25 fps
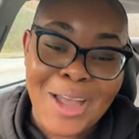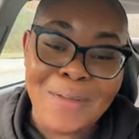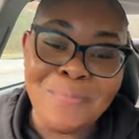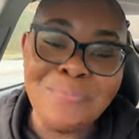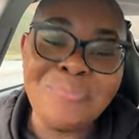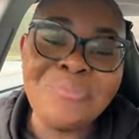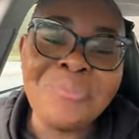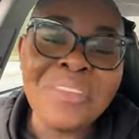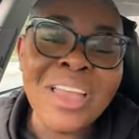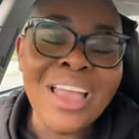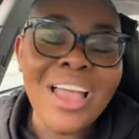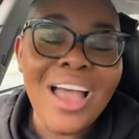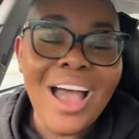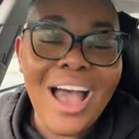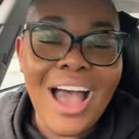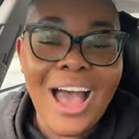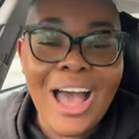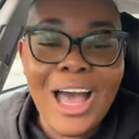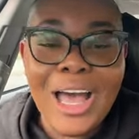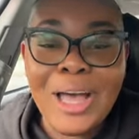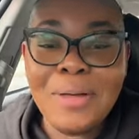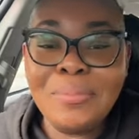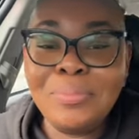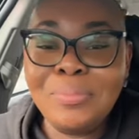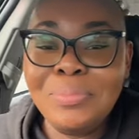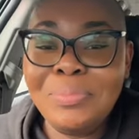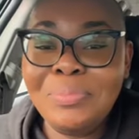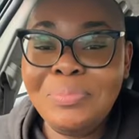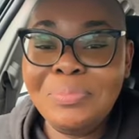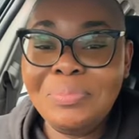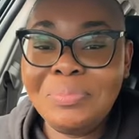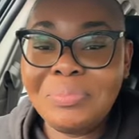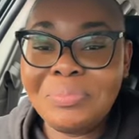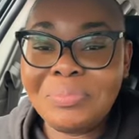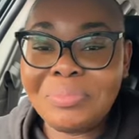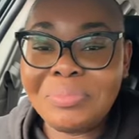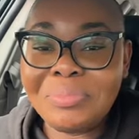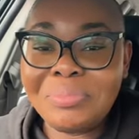that.
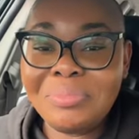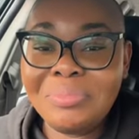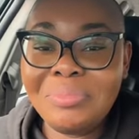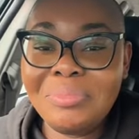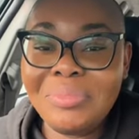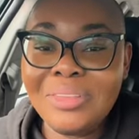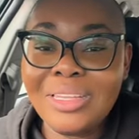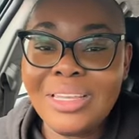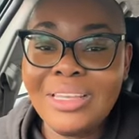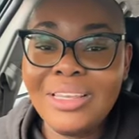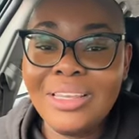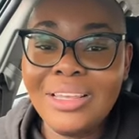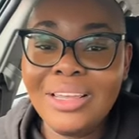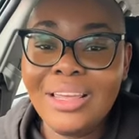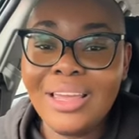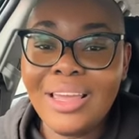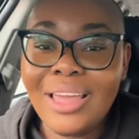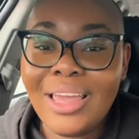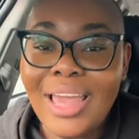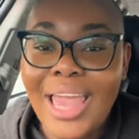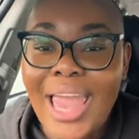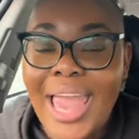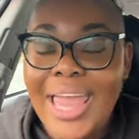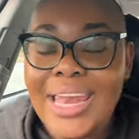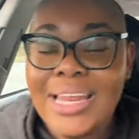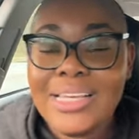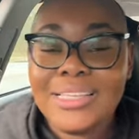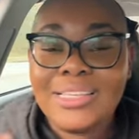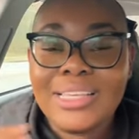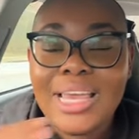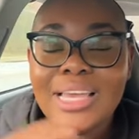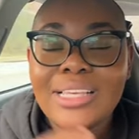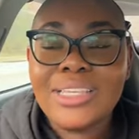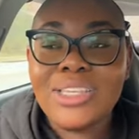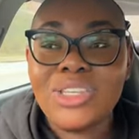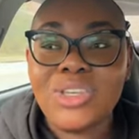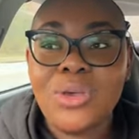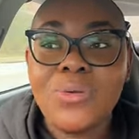Um, and it's
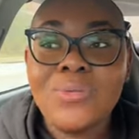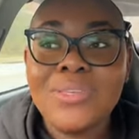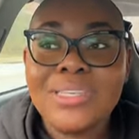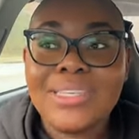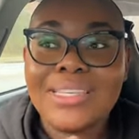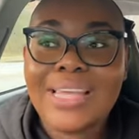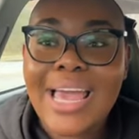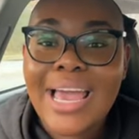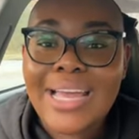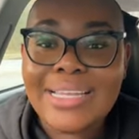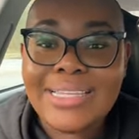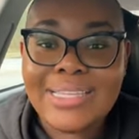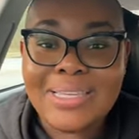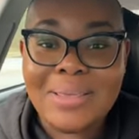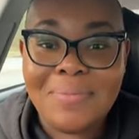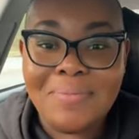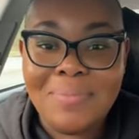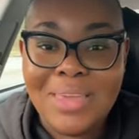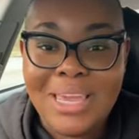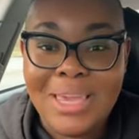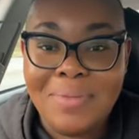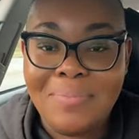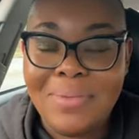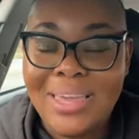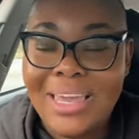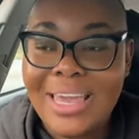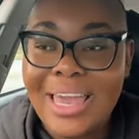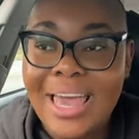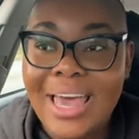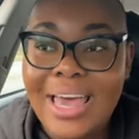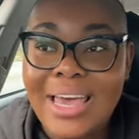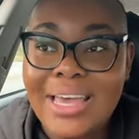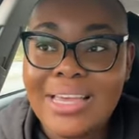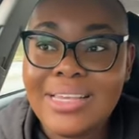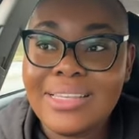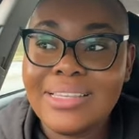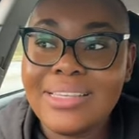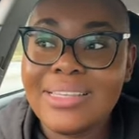it's so sad to me
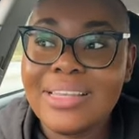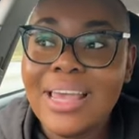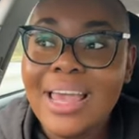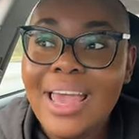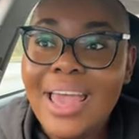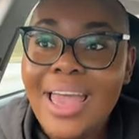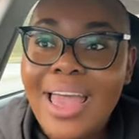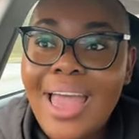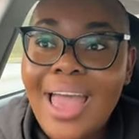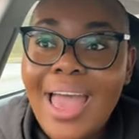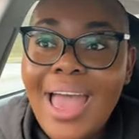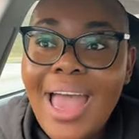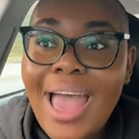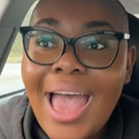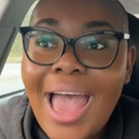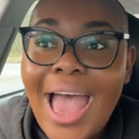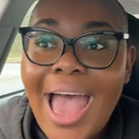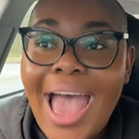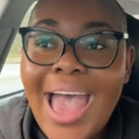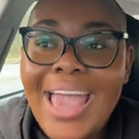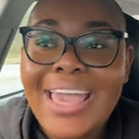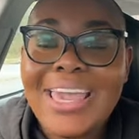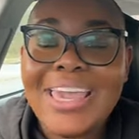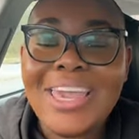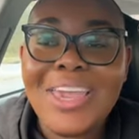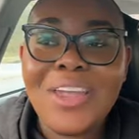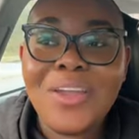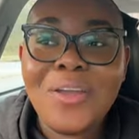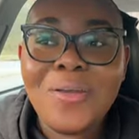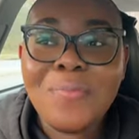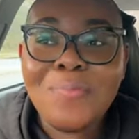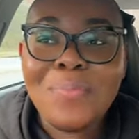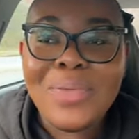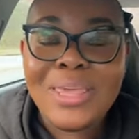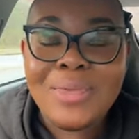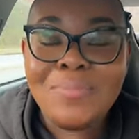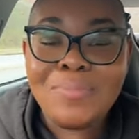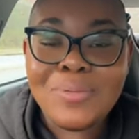because I
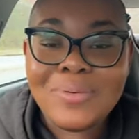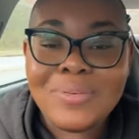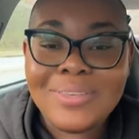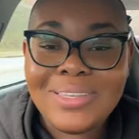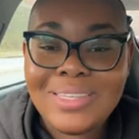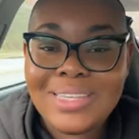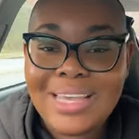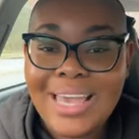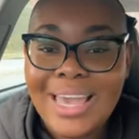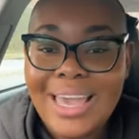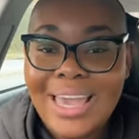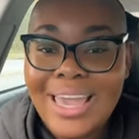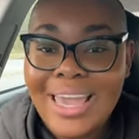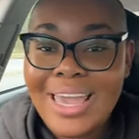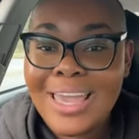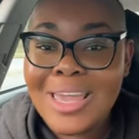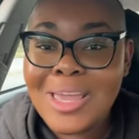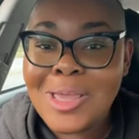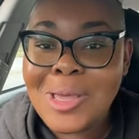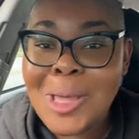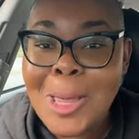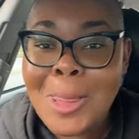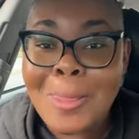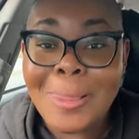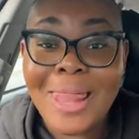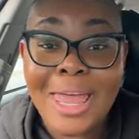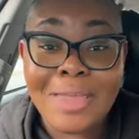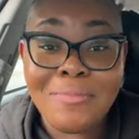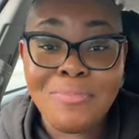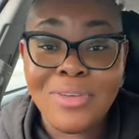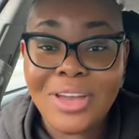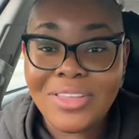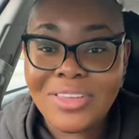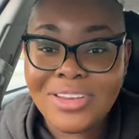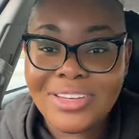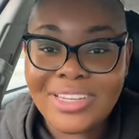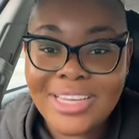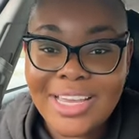hear people say, like
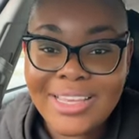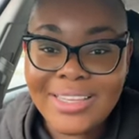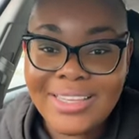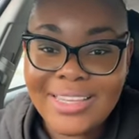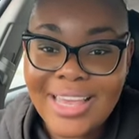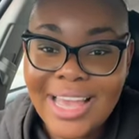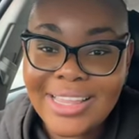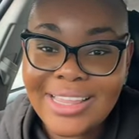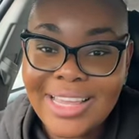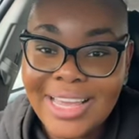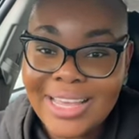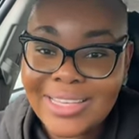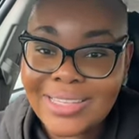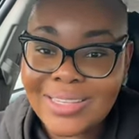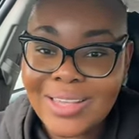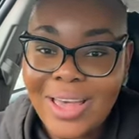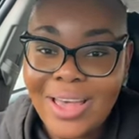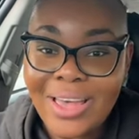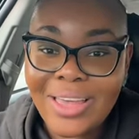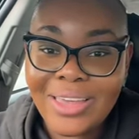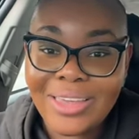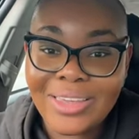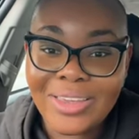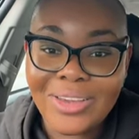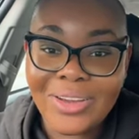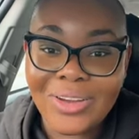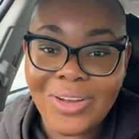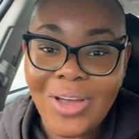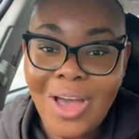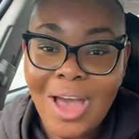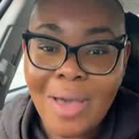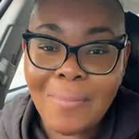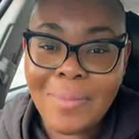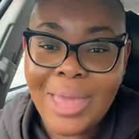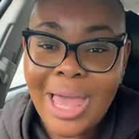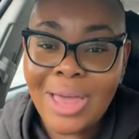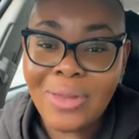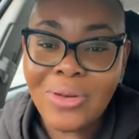Brother J C, I think I saw your
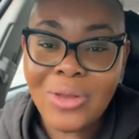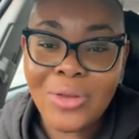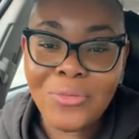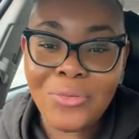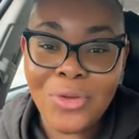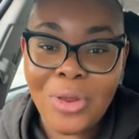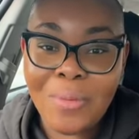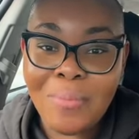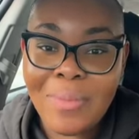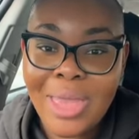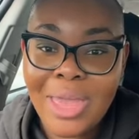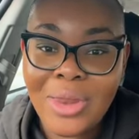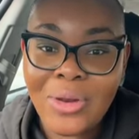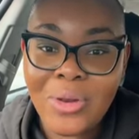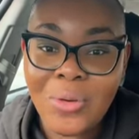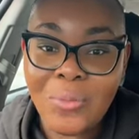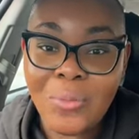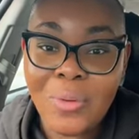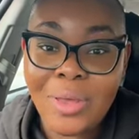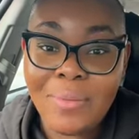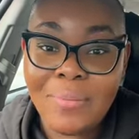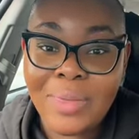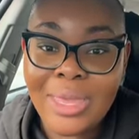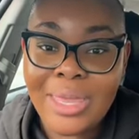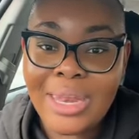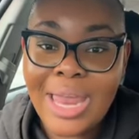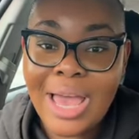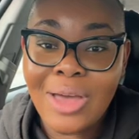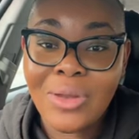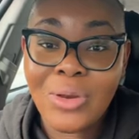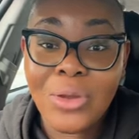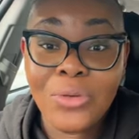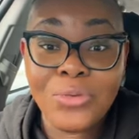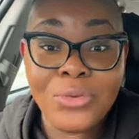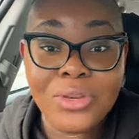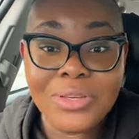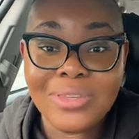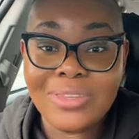comment. I don't know if you're a man or a woman. I
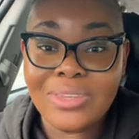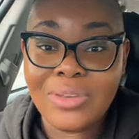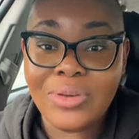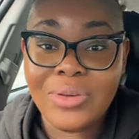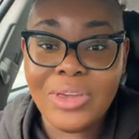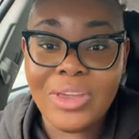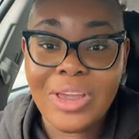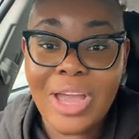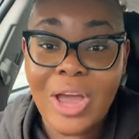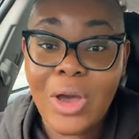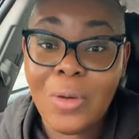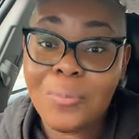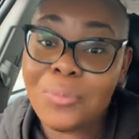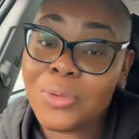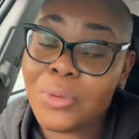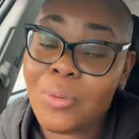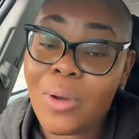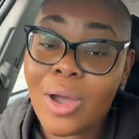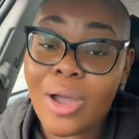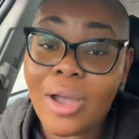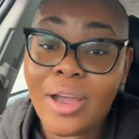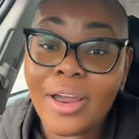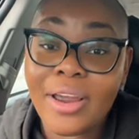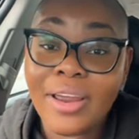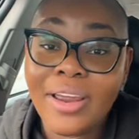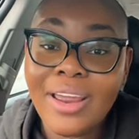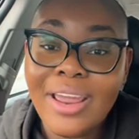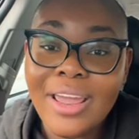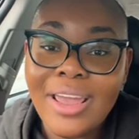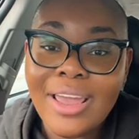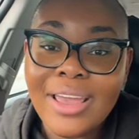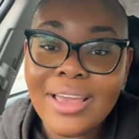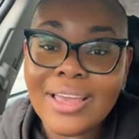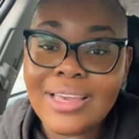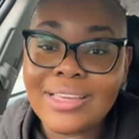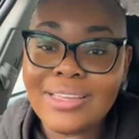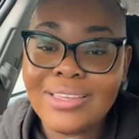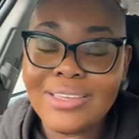don't know if you're still here. I hope you are,
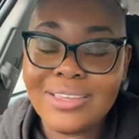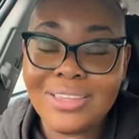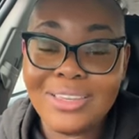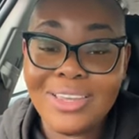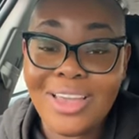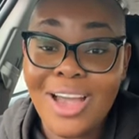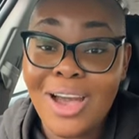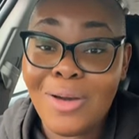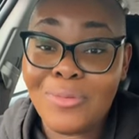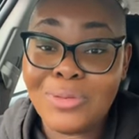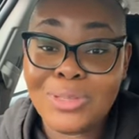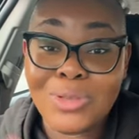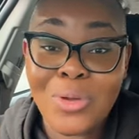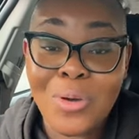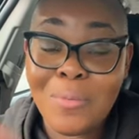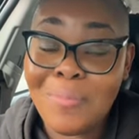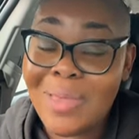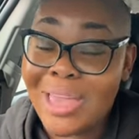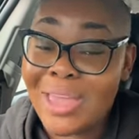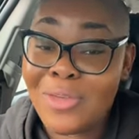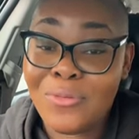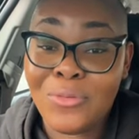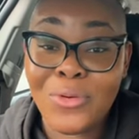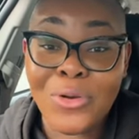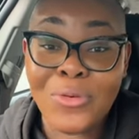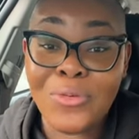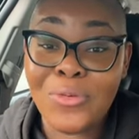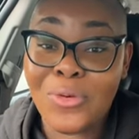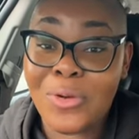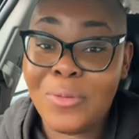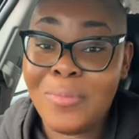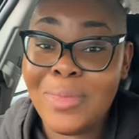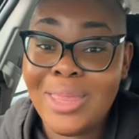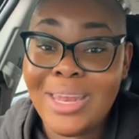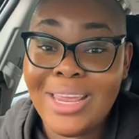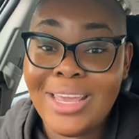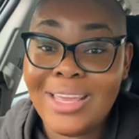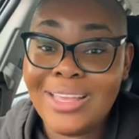because y'all was going back and forth
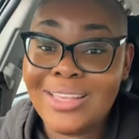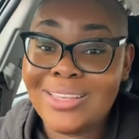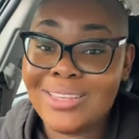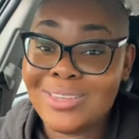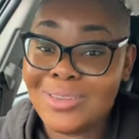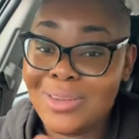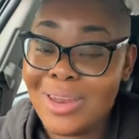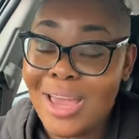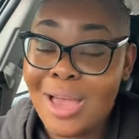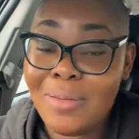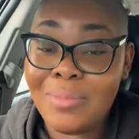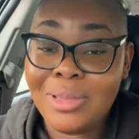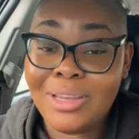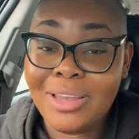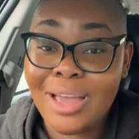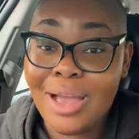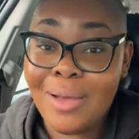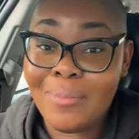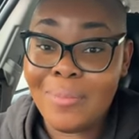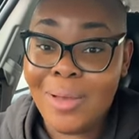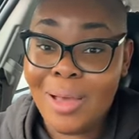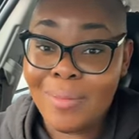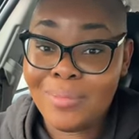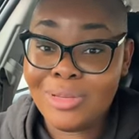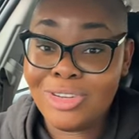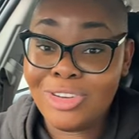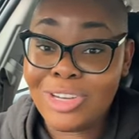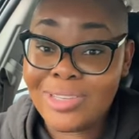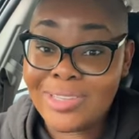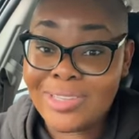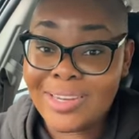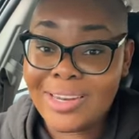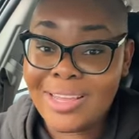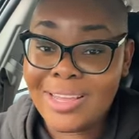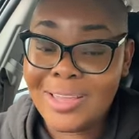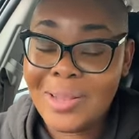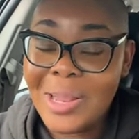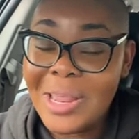for a minute. So now I'm, I'm, I'm
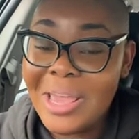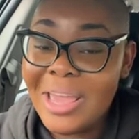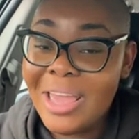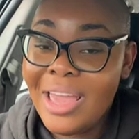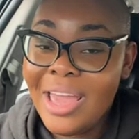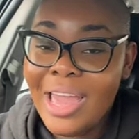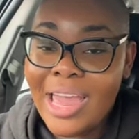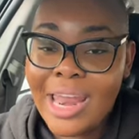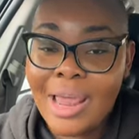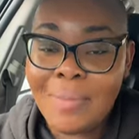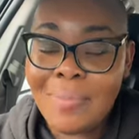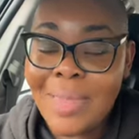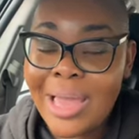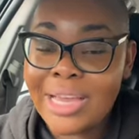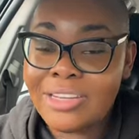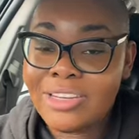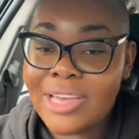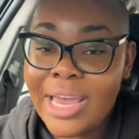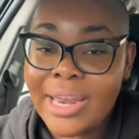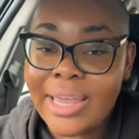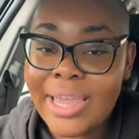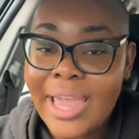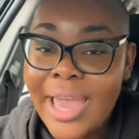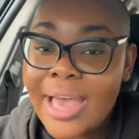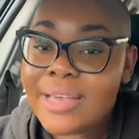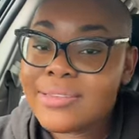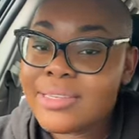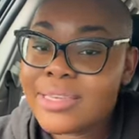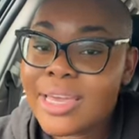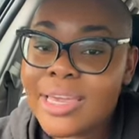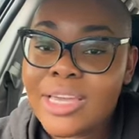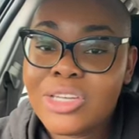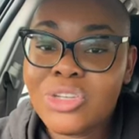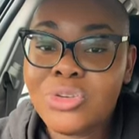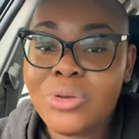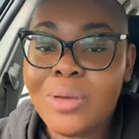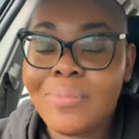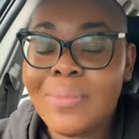addressing it. And I'm not trying to
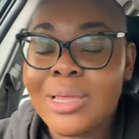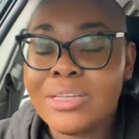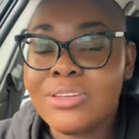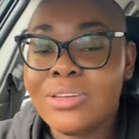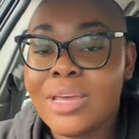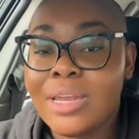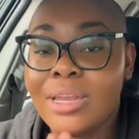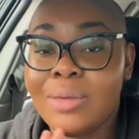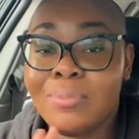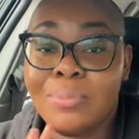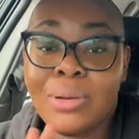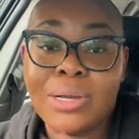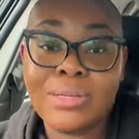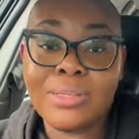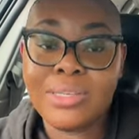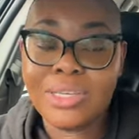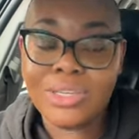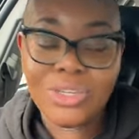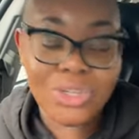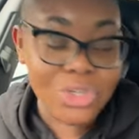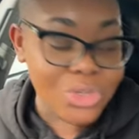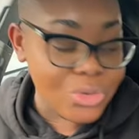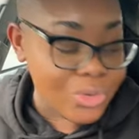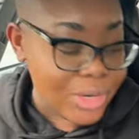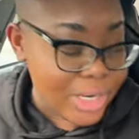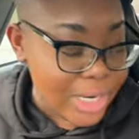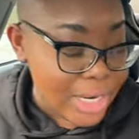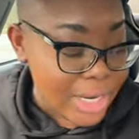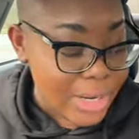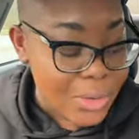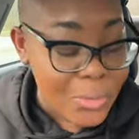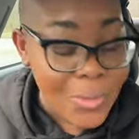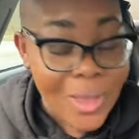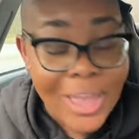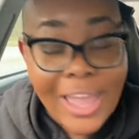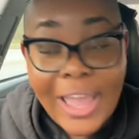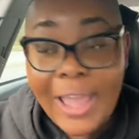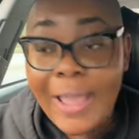castigate you. I'm not trying to persecute you in
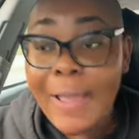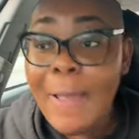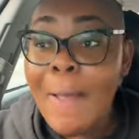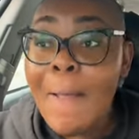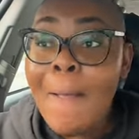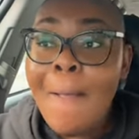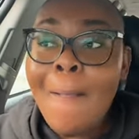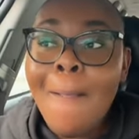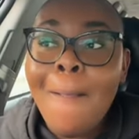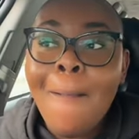any way.